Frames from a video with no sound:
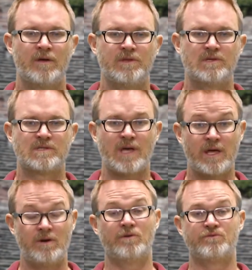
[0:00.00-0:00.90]
These
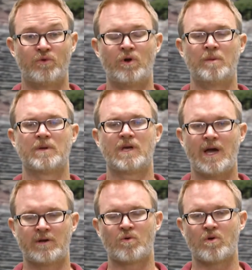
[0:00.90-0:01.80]
standard form
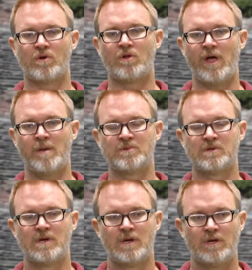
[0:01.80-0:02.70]
categorical claims.
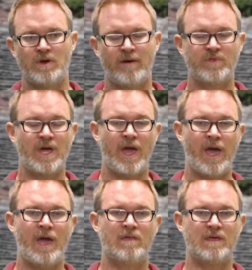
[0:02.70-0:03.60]
You have the
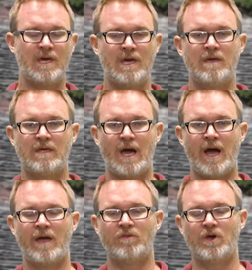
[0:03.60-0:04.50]
A, the E, the
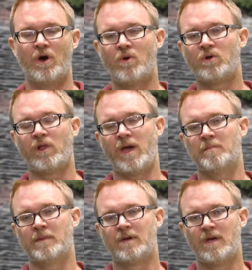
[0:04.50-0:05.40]
I, and the O claim.